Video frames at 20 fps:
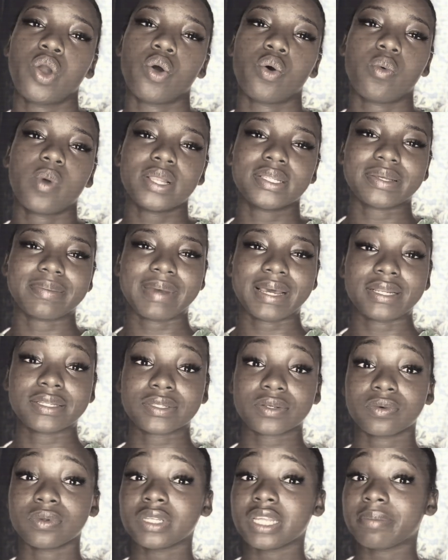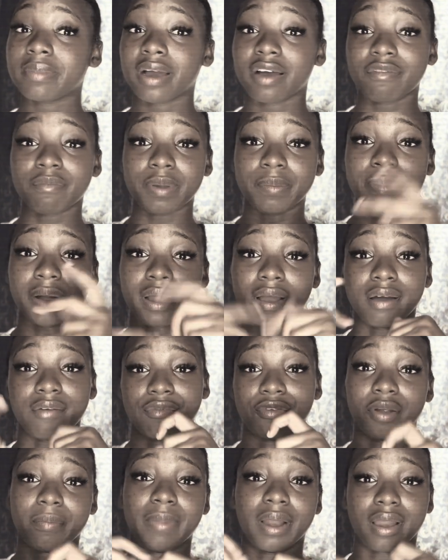Went up by the school, them up me back and
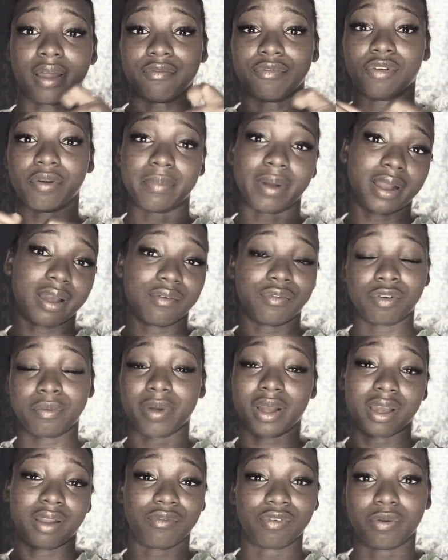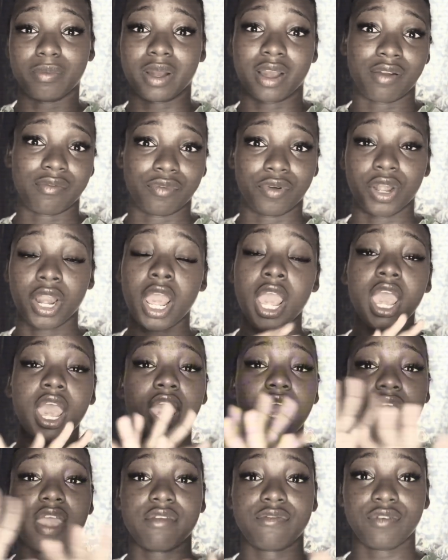forth.
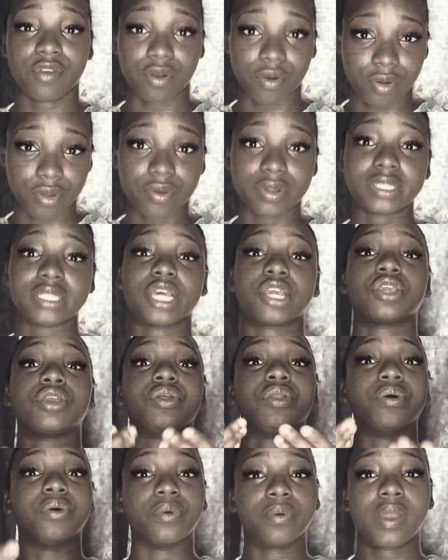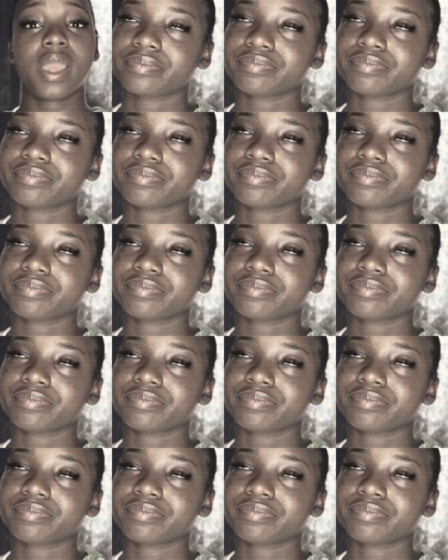If you know, you take, you know.